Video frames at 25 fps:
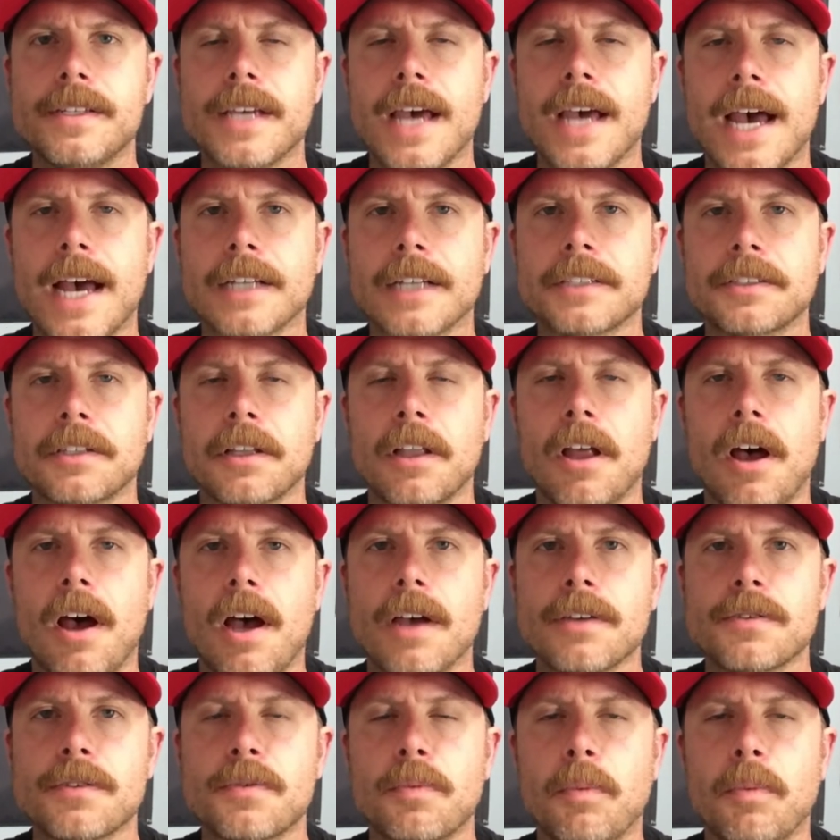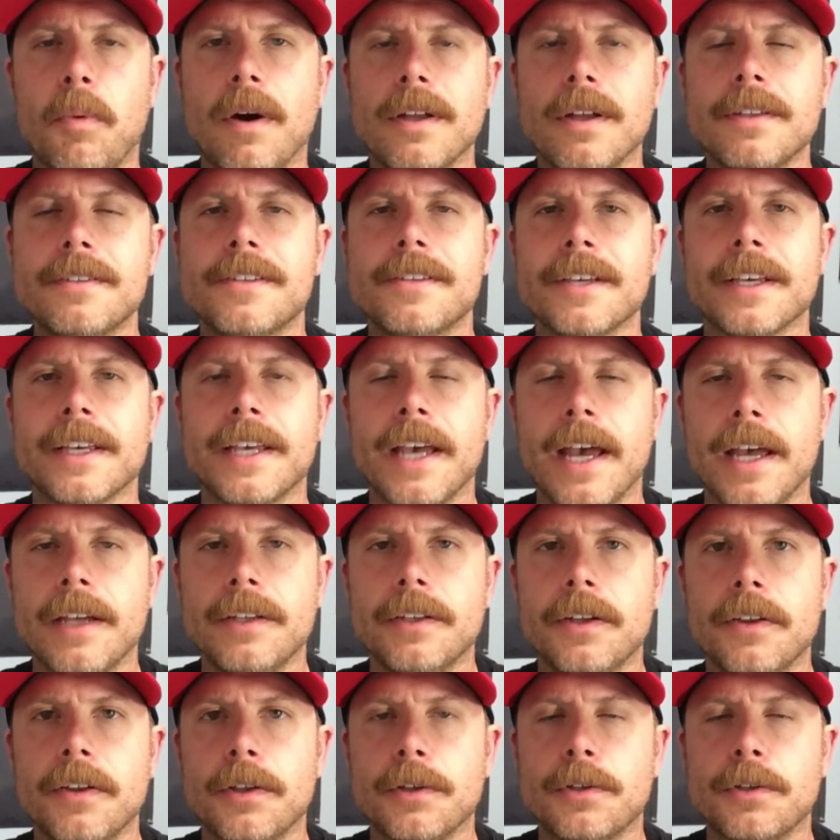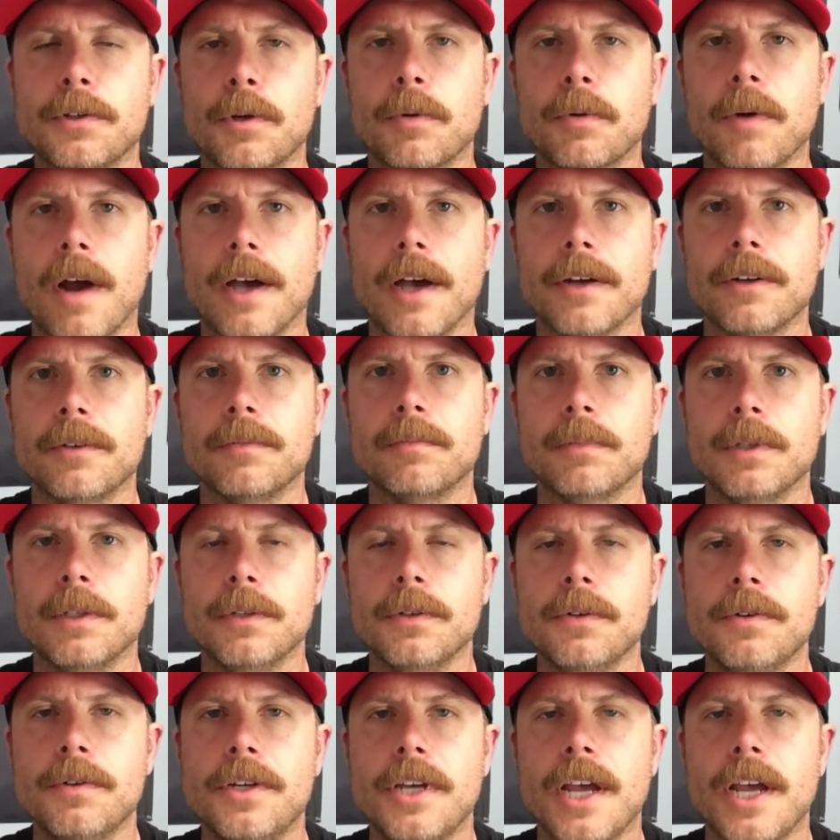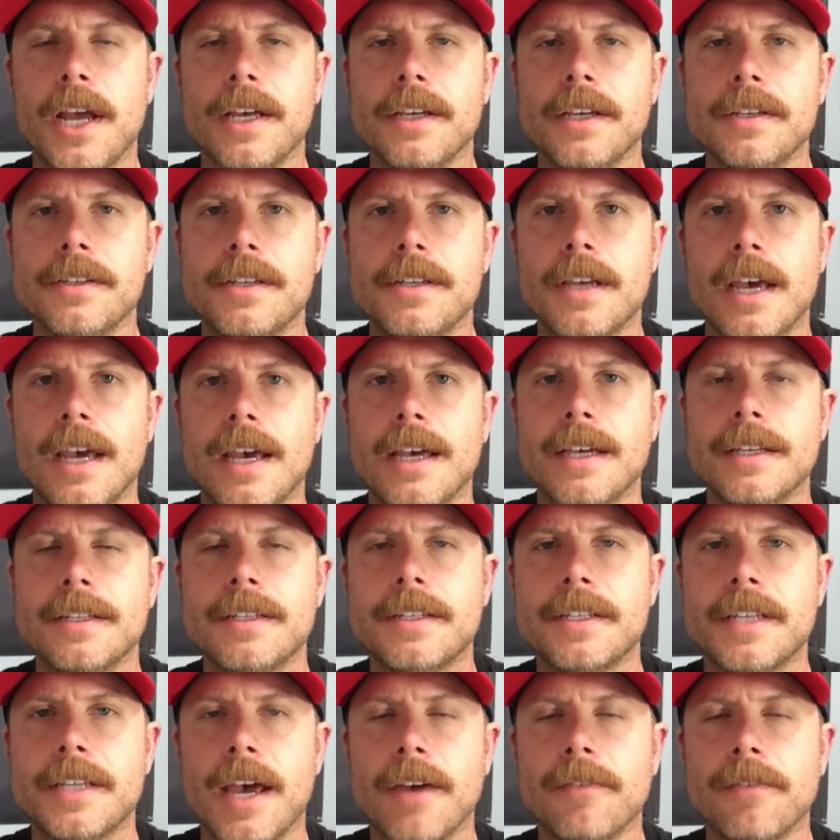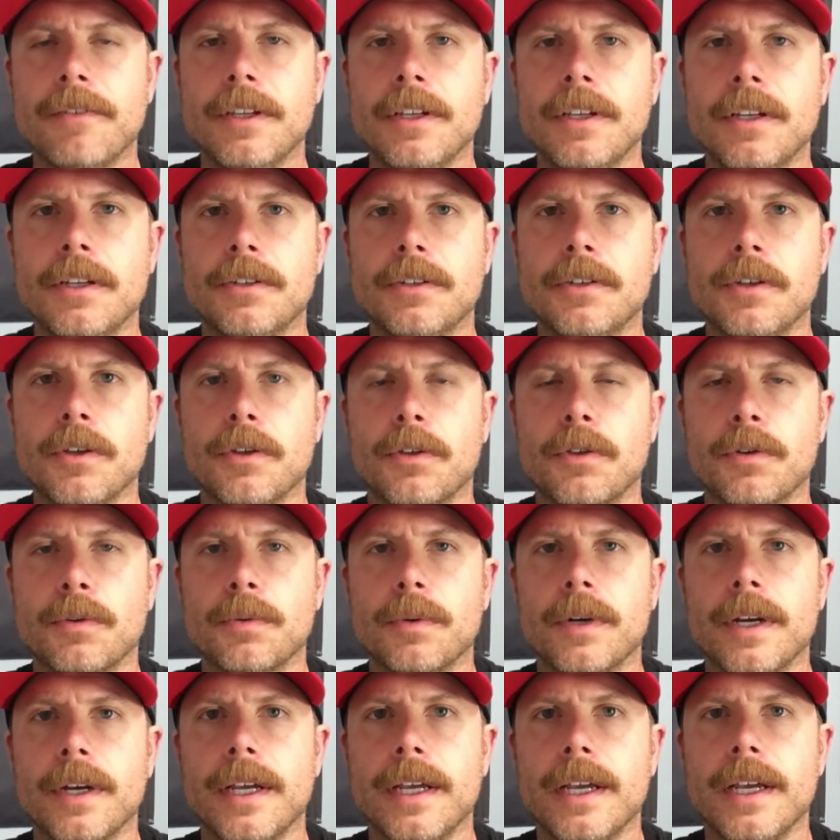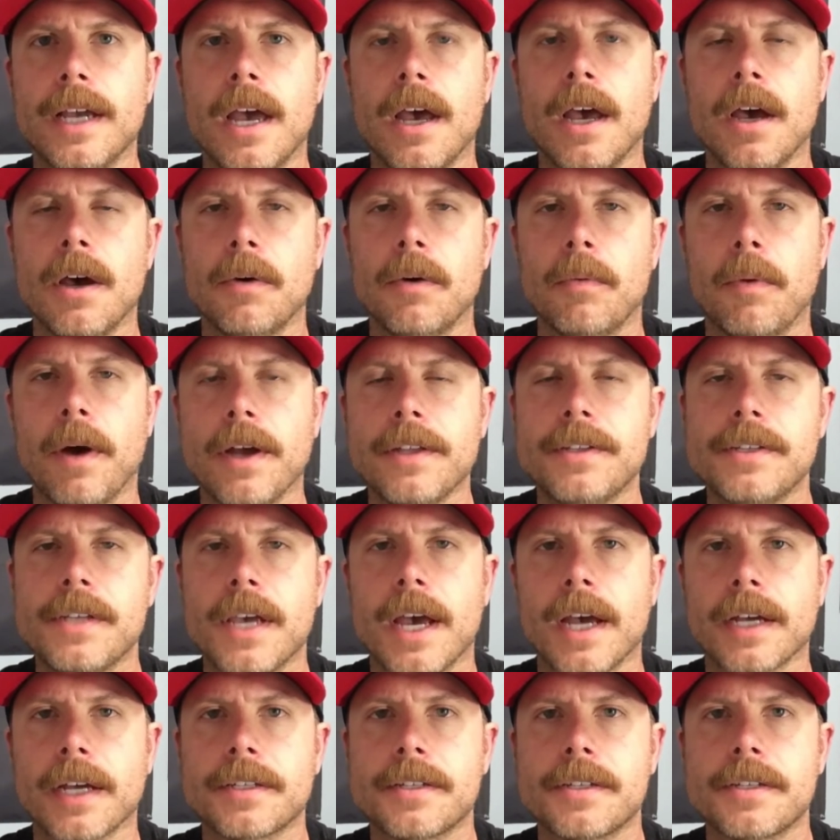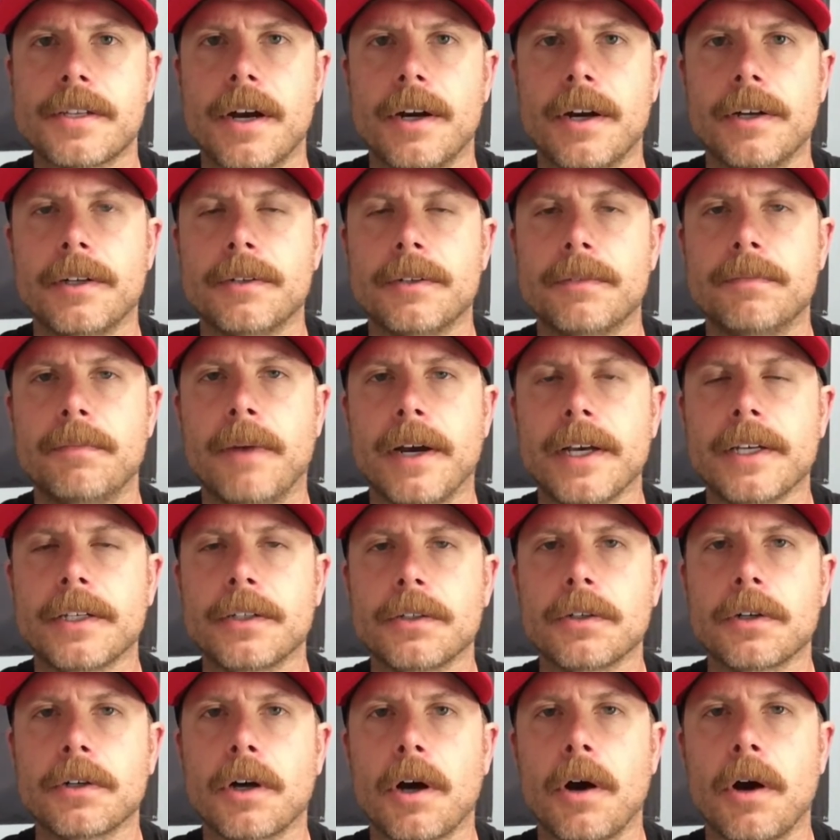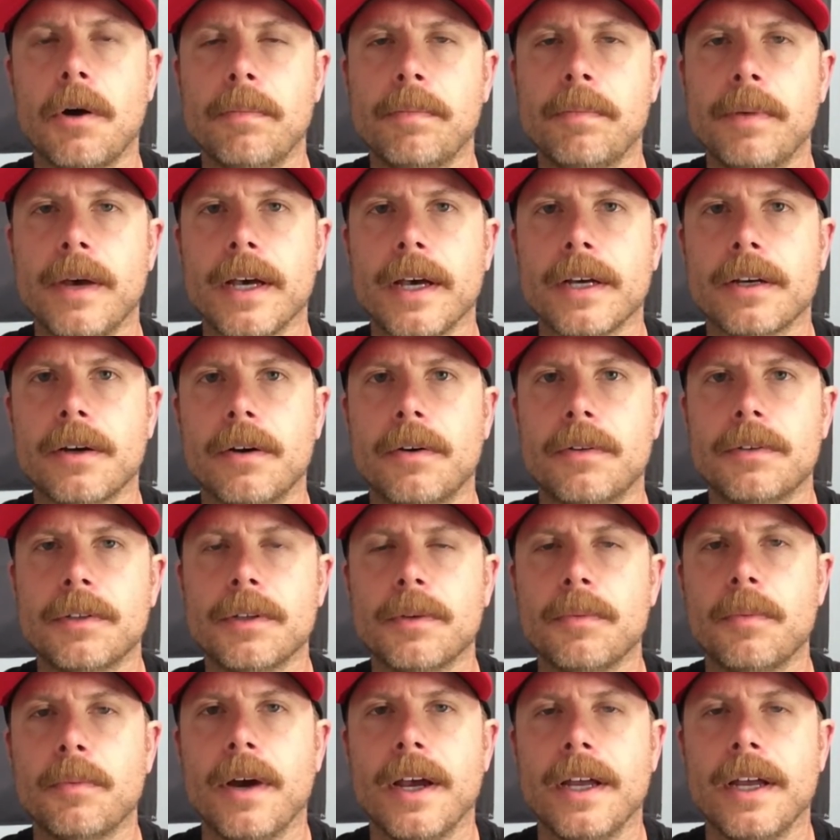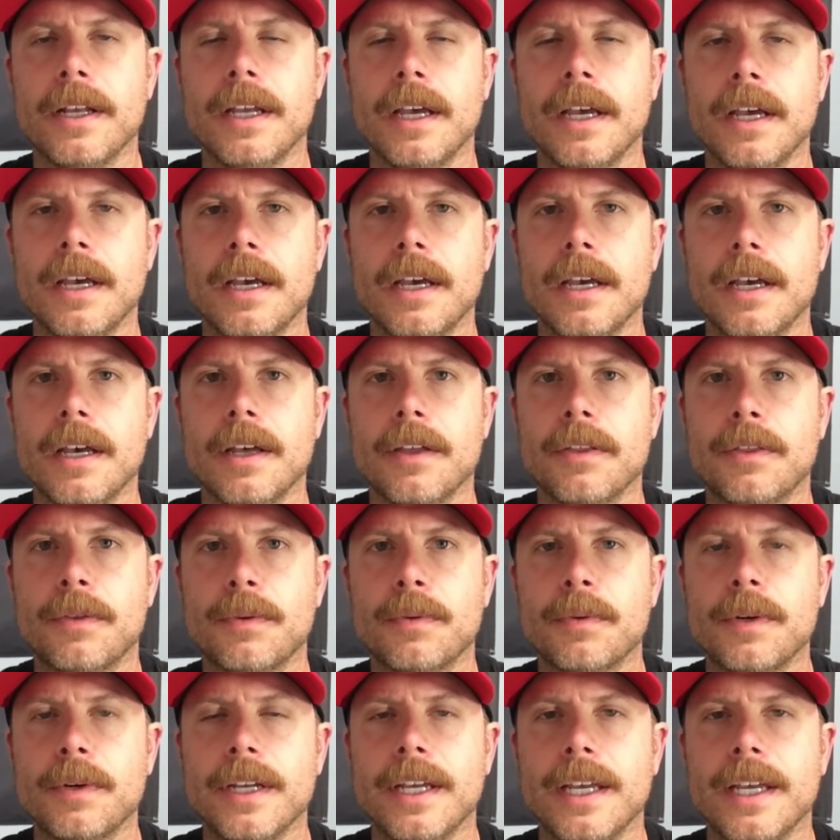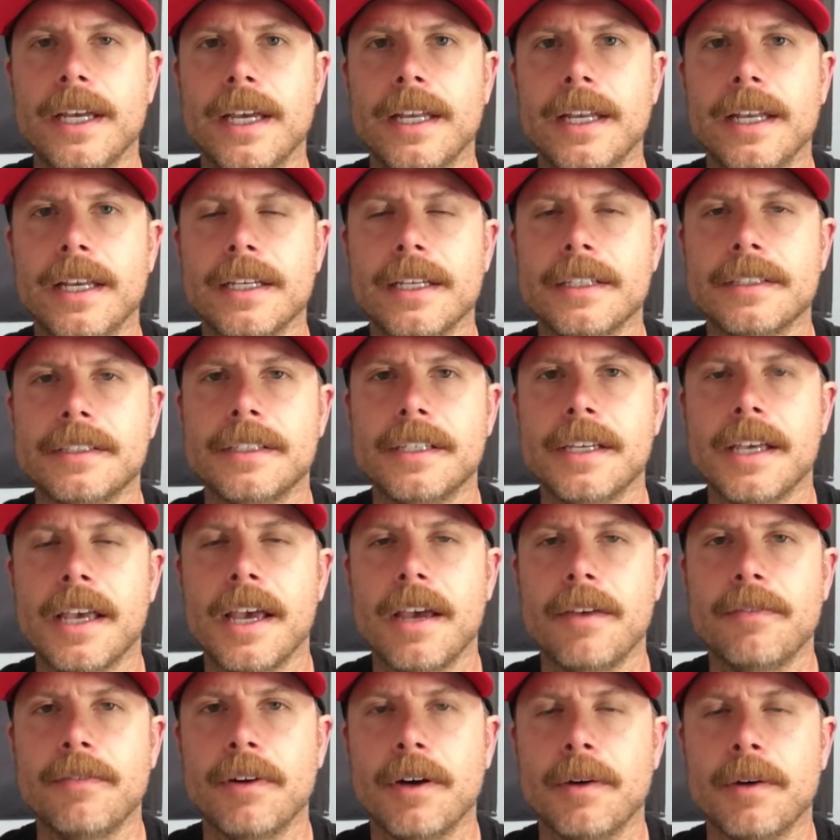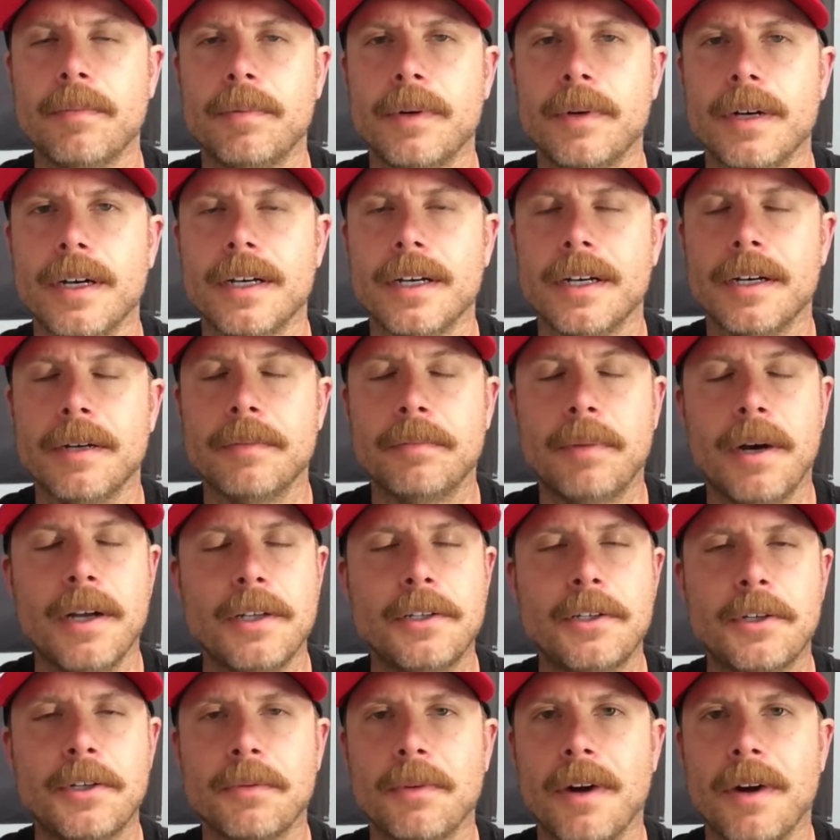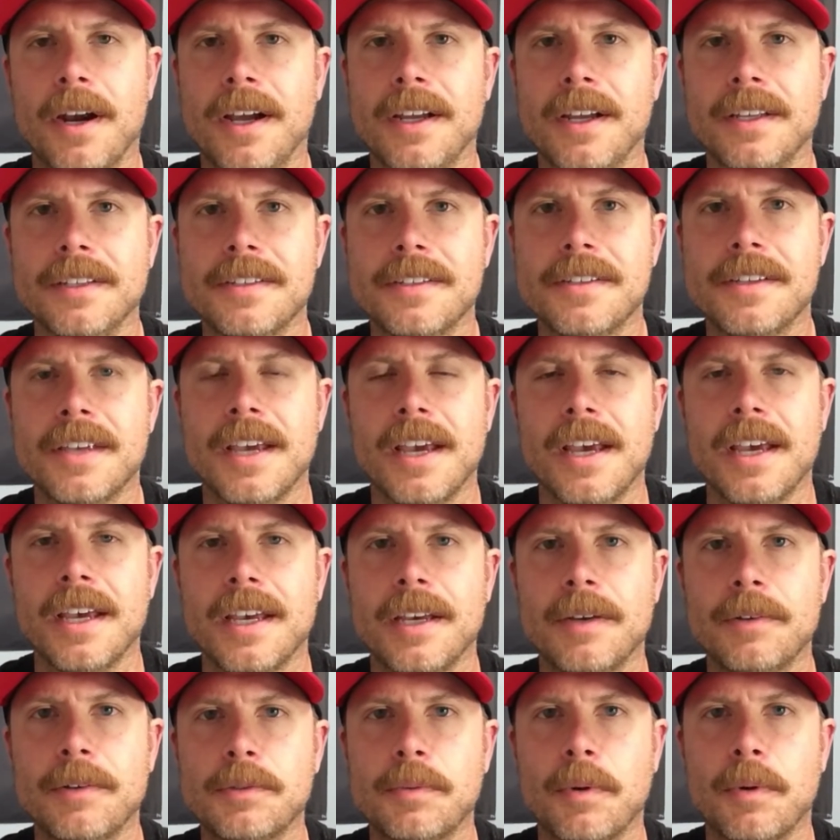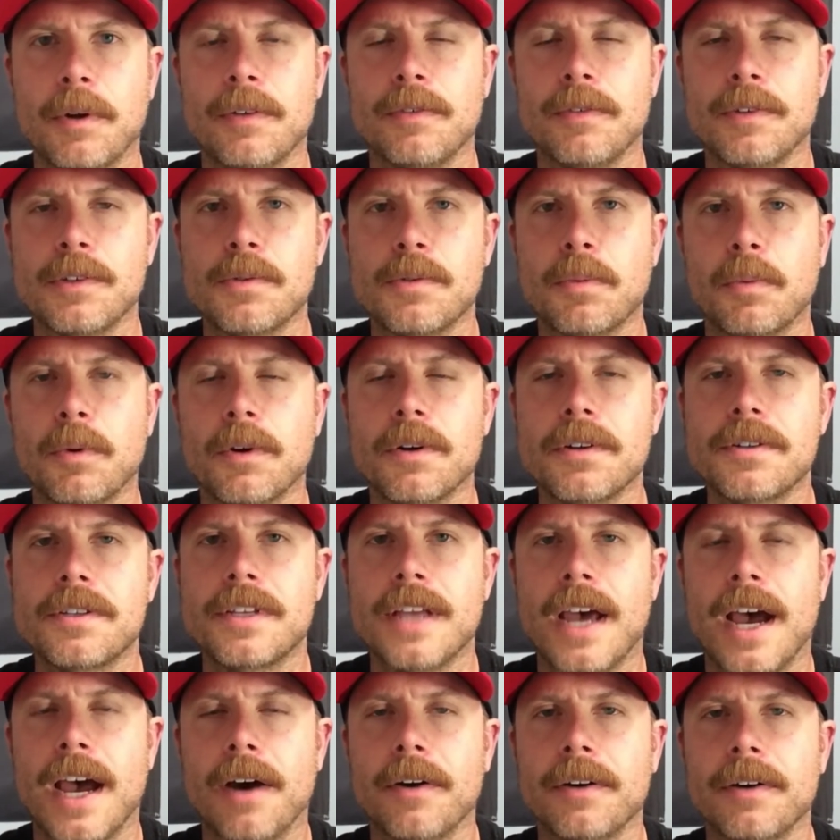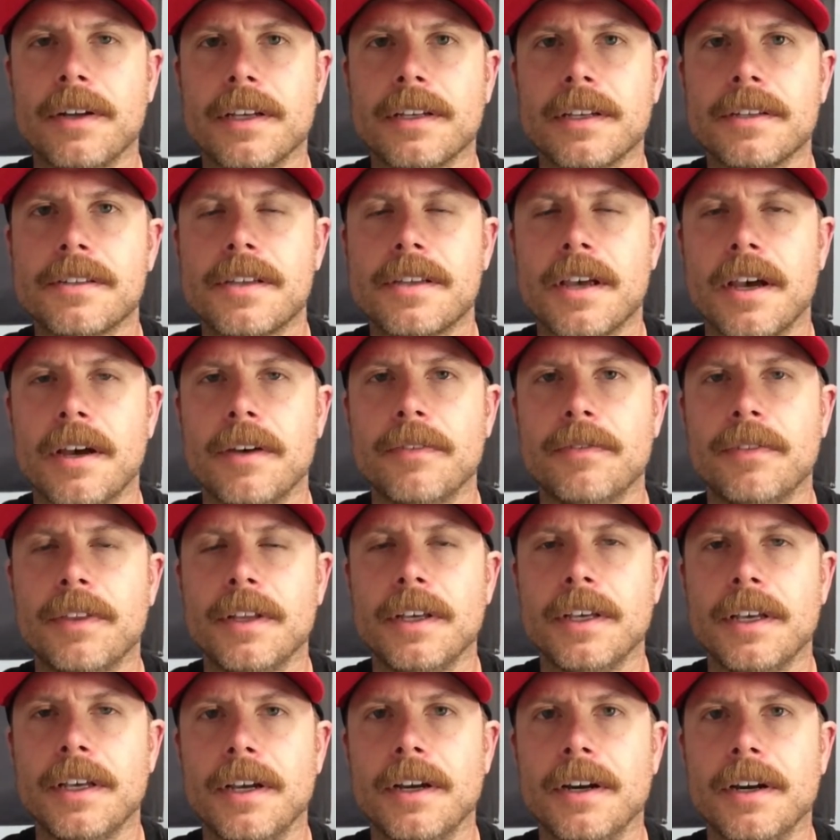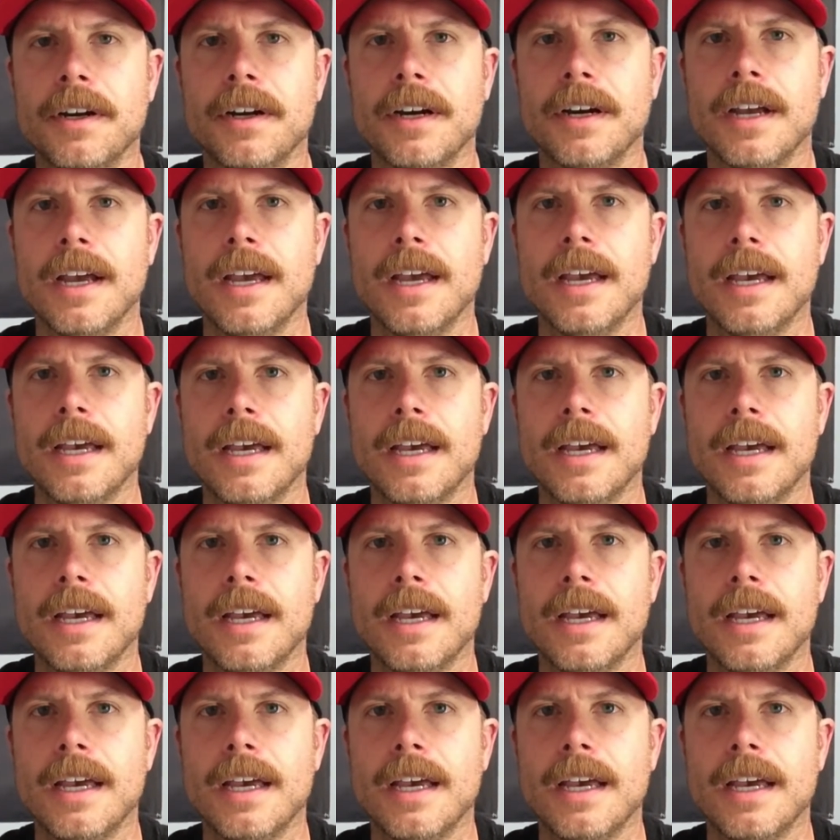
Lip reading: Sox lost once again to the Toronto Blue Jays 7-3. White Sox starter Michael Kopech only went three innings. He gave up a bunch of runs. It was one of his worst outings of the year.